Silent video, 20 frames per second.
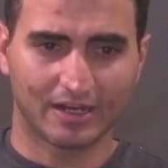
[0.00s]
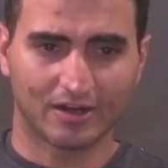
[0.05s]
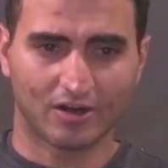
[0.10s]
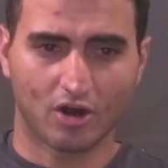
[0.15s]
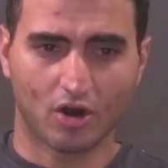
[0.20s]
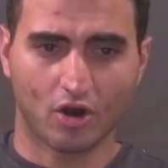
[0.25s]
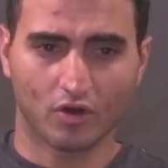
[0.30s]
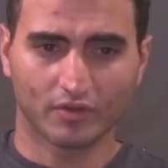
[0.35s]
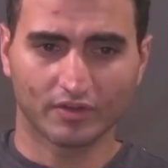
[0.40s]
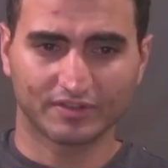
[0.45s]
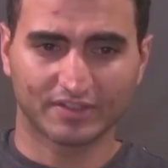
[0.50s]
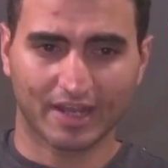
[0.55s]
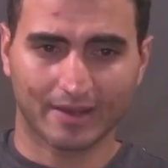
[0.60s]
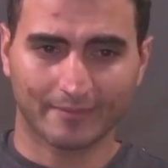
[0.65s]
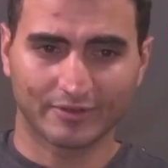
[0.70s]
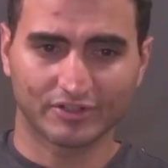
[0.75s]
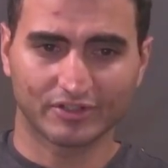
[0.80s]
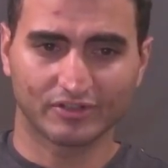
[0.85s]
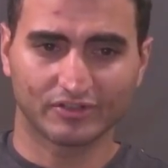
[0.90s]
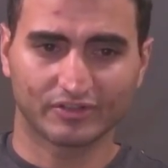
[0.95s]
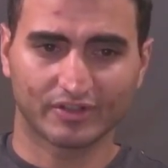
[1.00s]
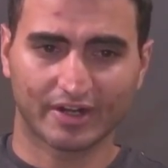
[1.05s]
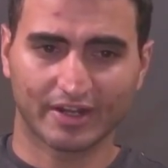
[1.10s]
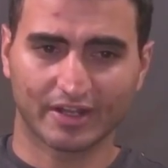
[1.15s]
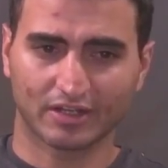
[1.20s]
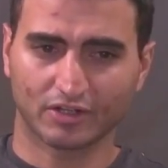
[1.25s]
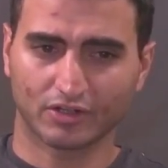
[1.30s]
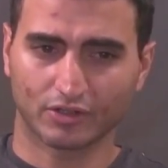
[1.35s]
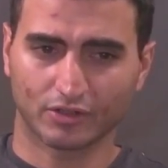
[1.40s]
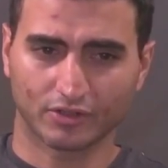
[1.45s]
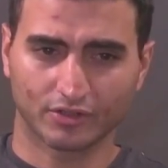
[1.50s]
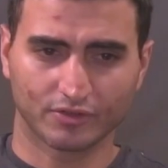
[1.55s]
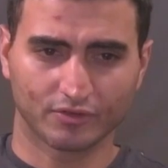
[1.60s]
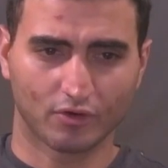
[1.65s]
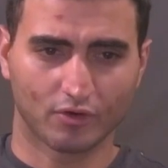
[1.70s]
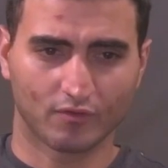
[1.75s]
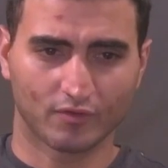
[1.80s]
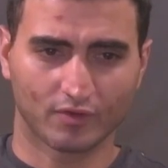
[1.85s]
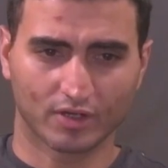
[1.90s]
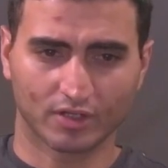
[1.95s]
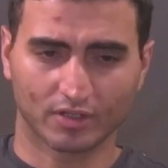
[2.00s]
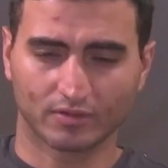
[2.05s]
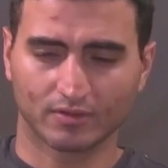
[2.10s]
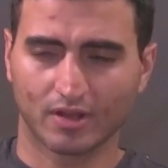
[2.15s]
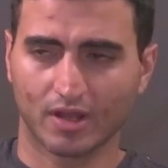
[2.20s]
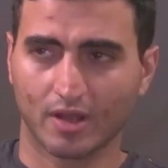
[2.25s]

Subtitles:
All the damages that I incurred over